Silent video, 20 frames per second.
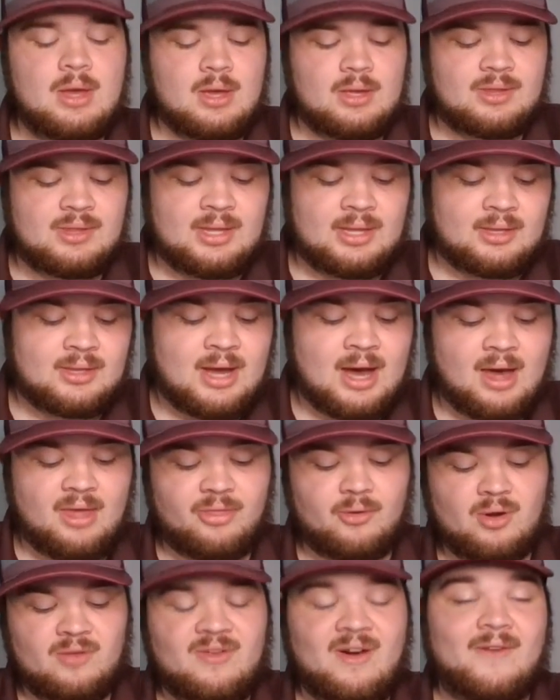than
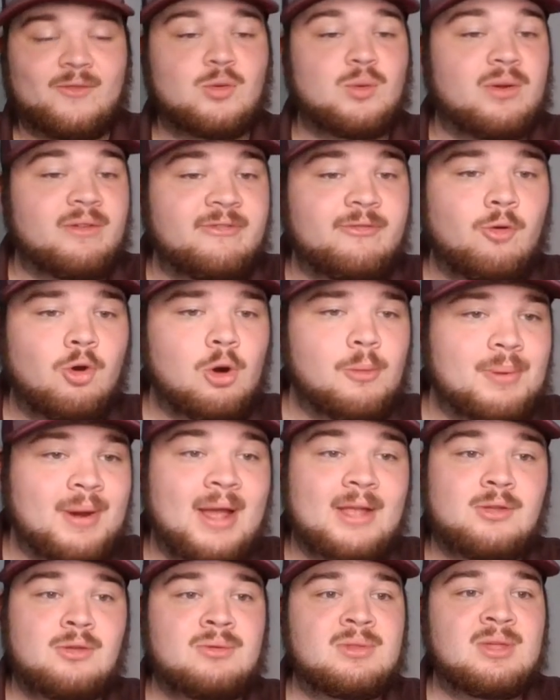35-24, but I
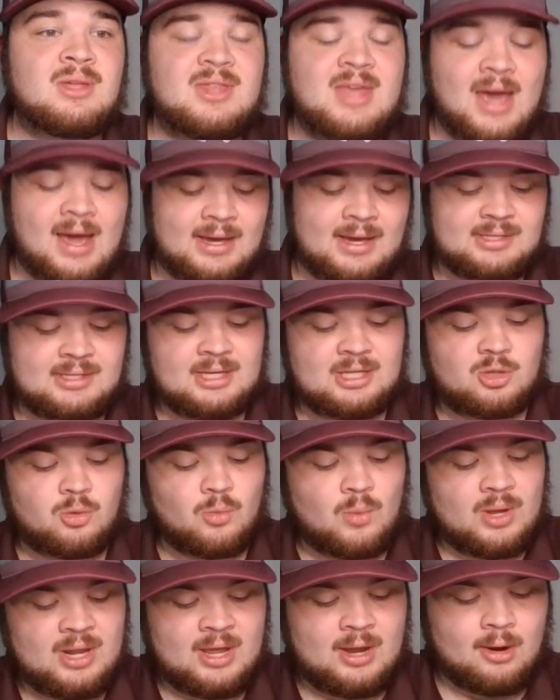do think the Aggies get the
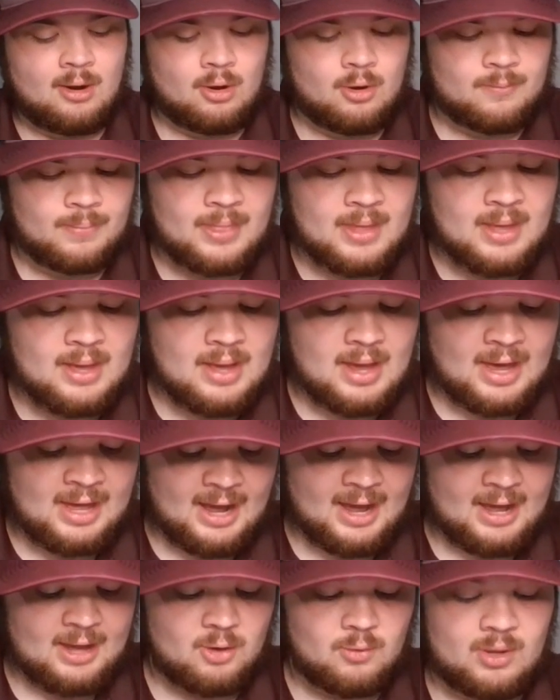win here, and
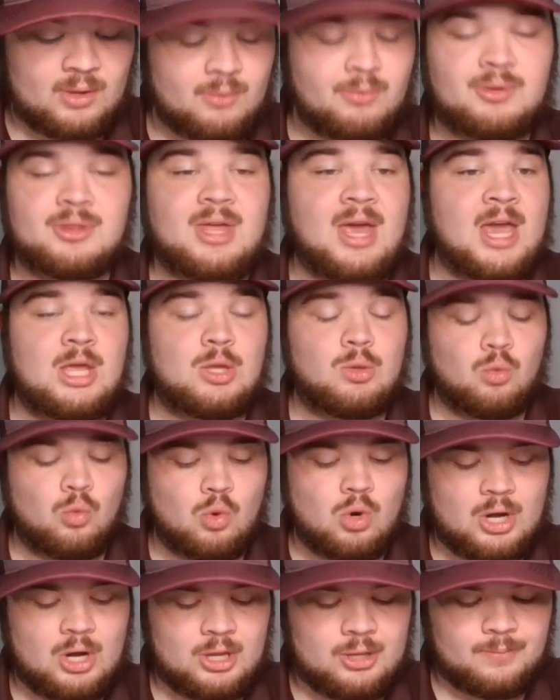I agree with the
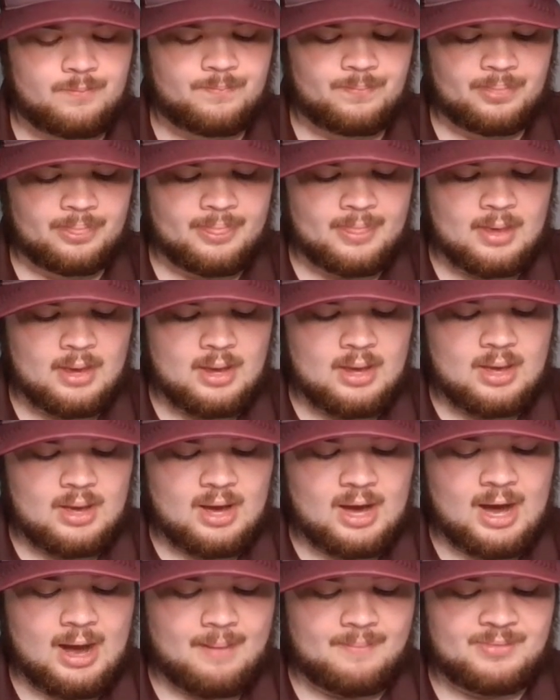8-1.
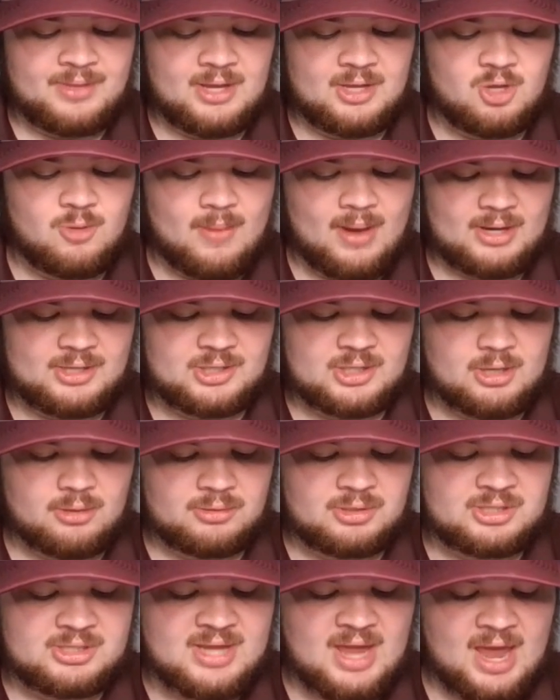Then New Mexico
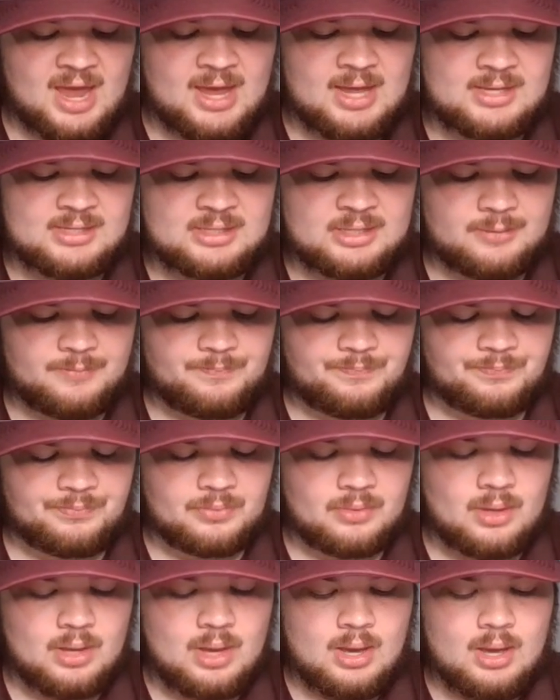State,
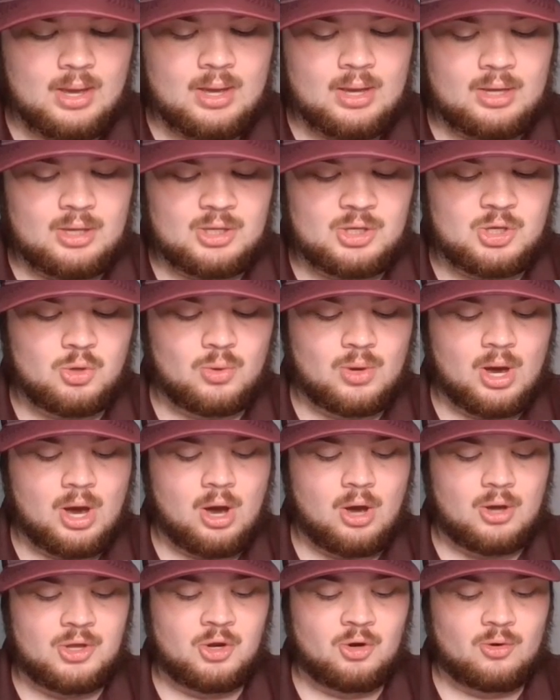
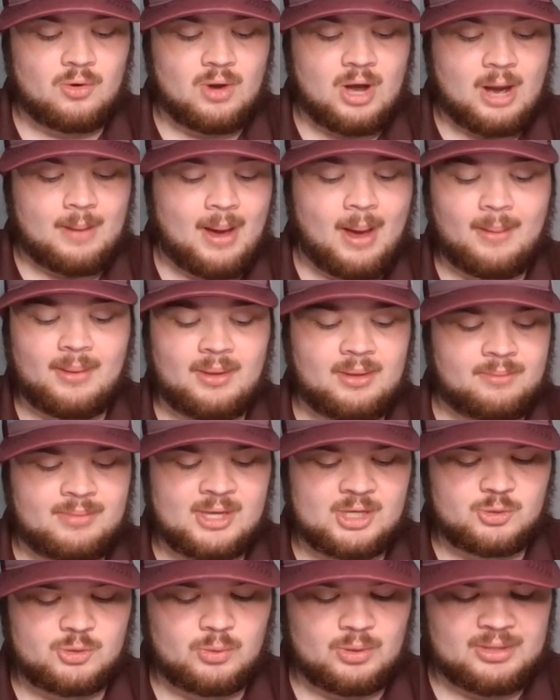
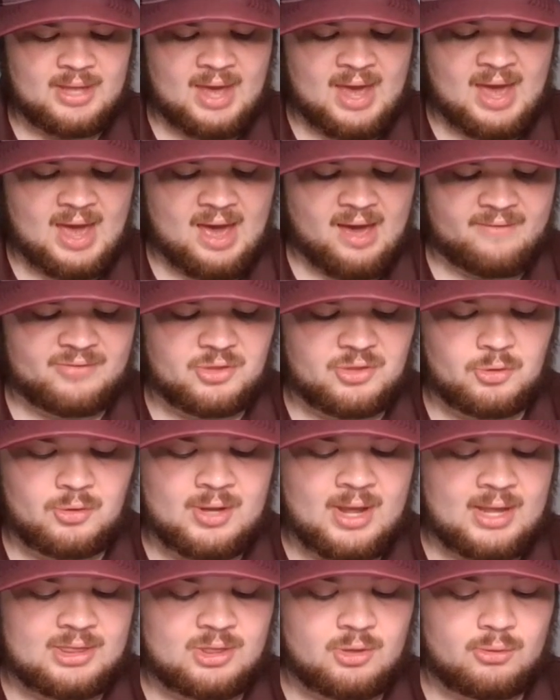this one they have
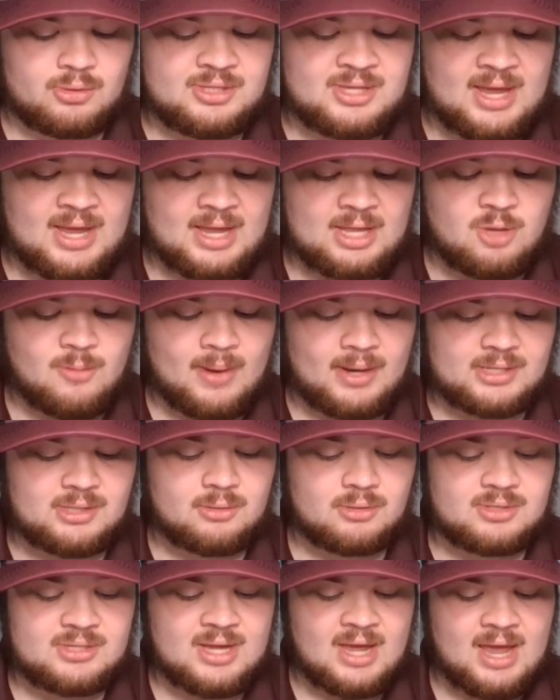38-13. New Mexico
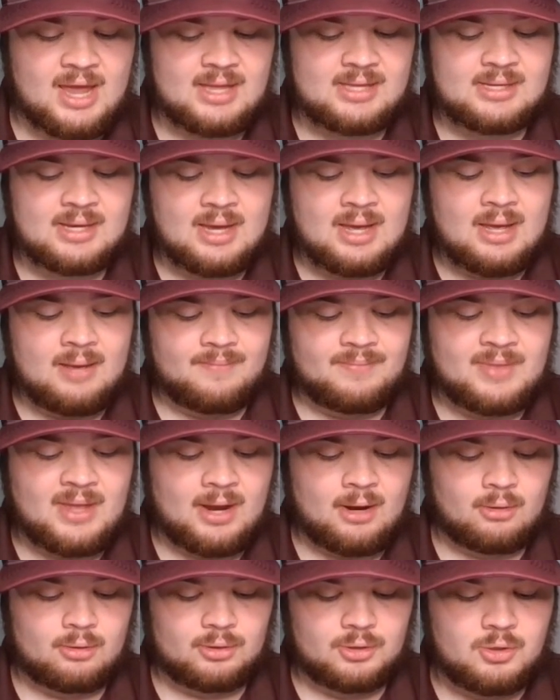State, they
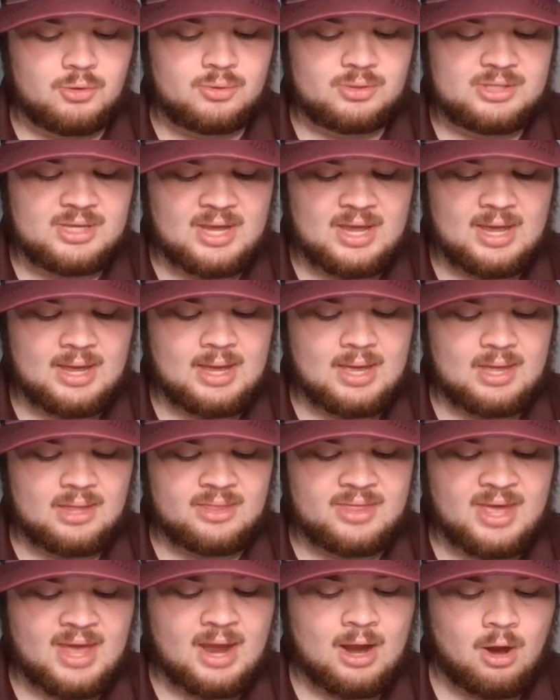are losing
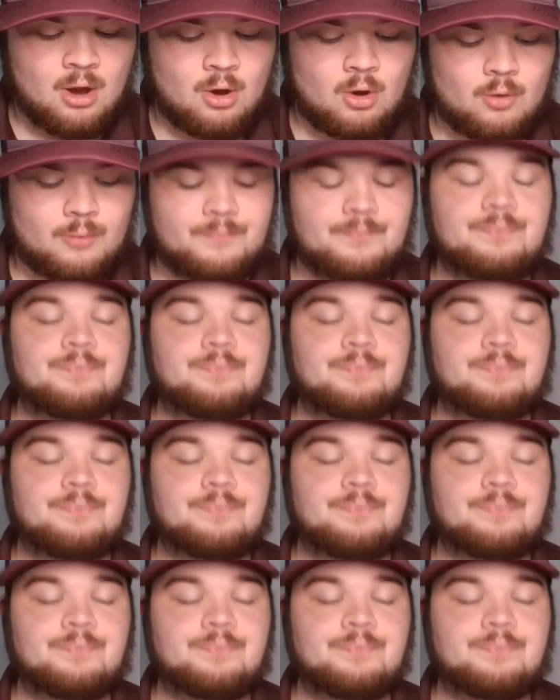their